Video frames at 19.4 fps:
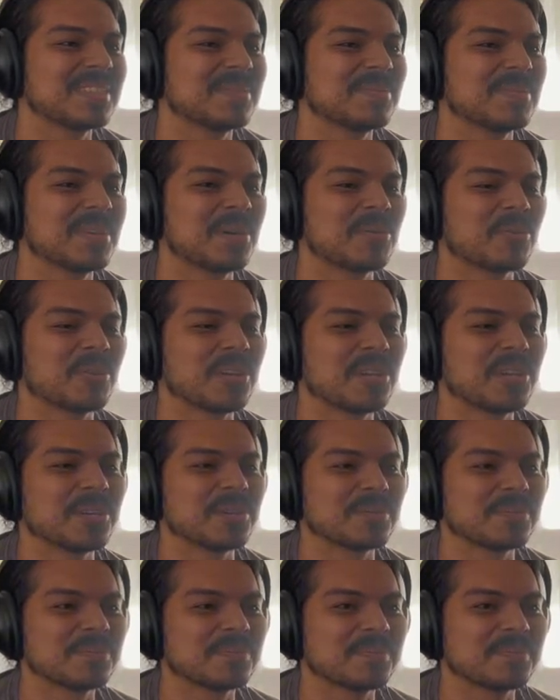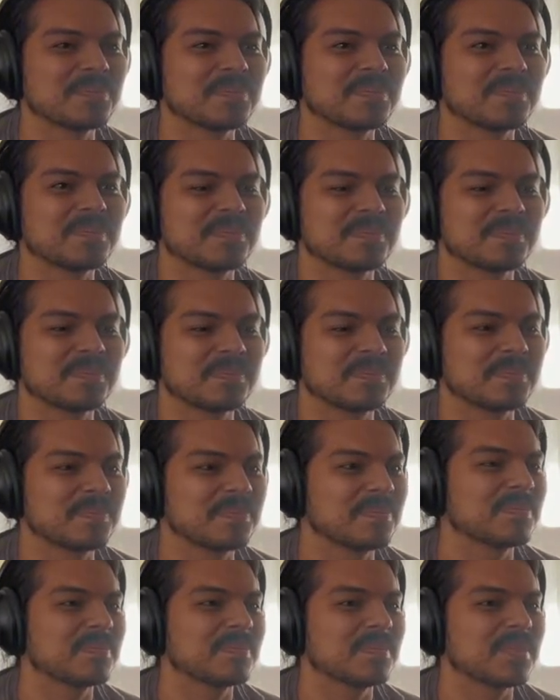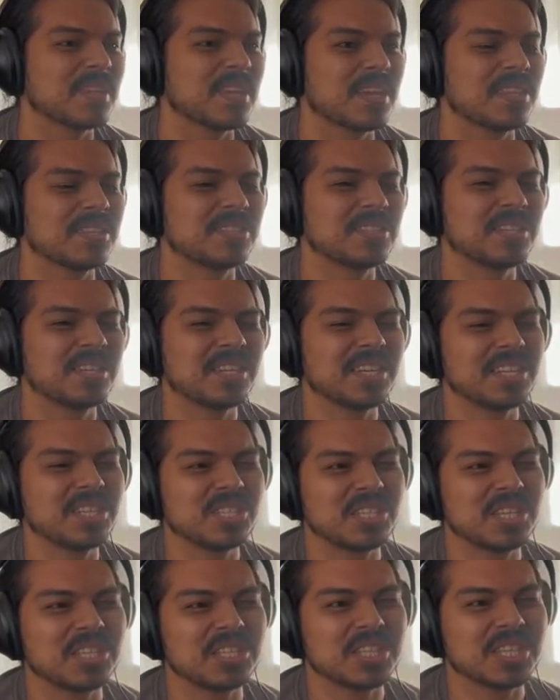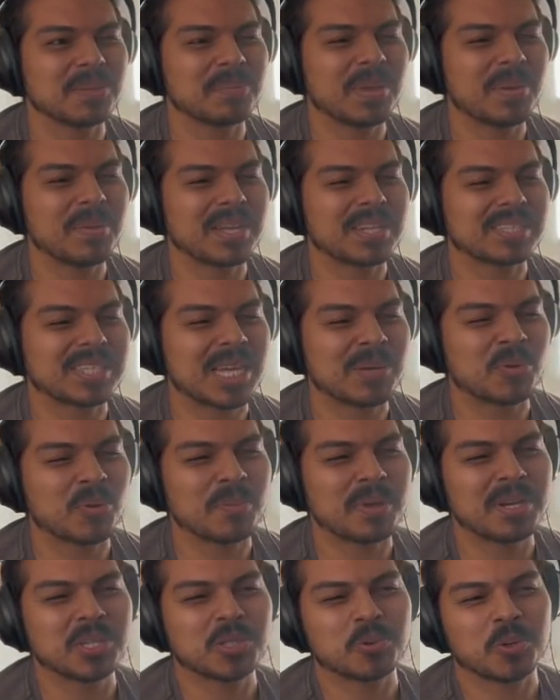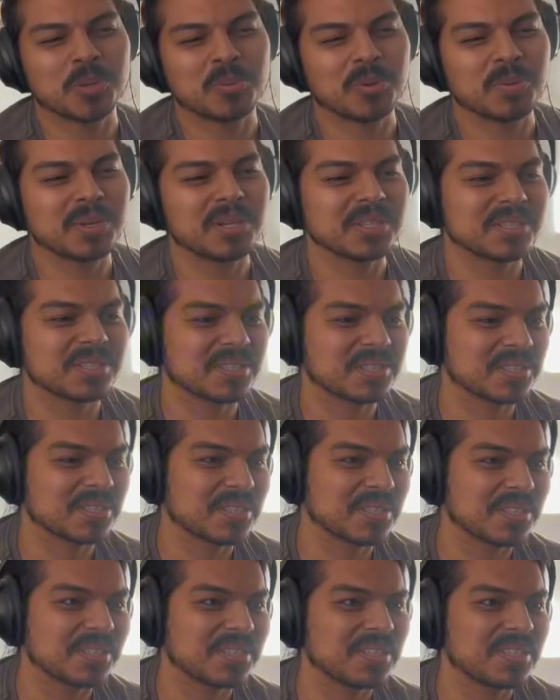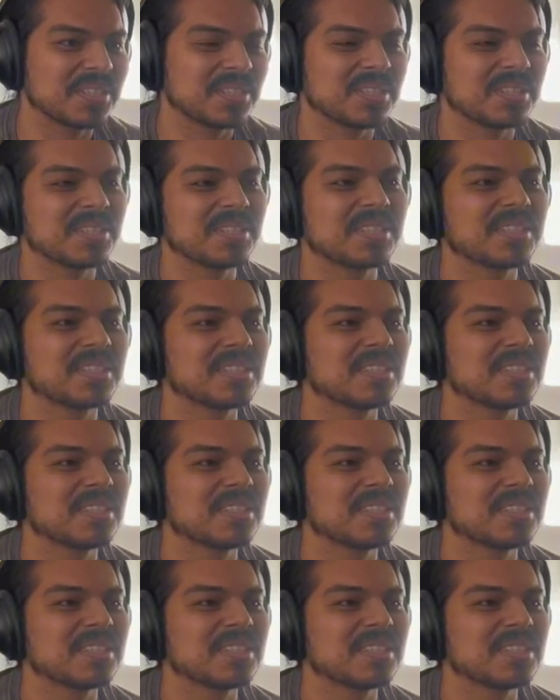but we're here. Yeah, this needed easy, easy like maybe like 10 more minutes, 20 more minutes. Let's get you on stage.